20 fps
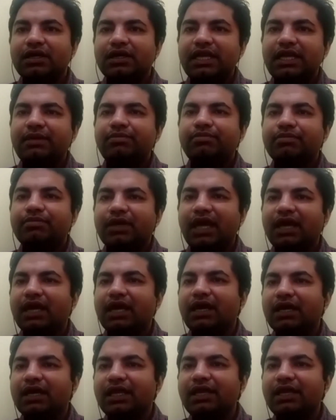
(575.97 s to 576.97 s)
keep
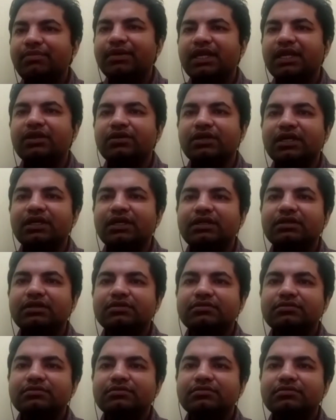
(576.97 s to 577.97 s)
an eye on it.
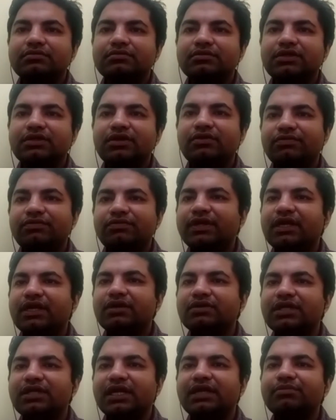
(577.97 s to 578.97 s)
You'll figure
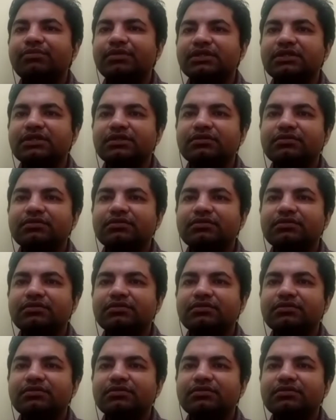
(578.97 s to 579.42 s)
out the right person.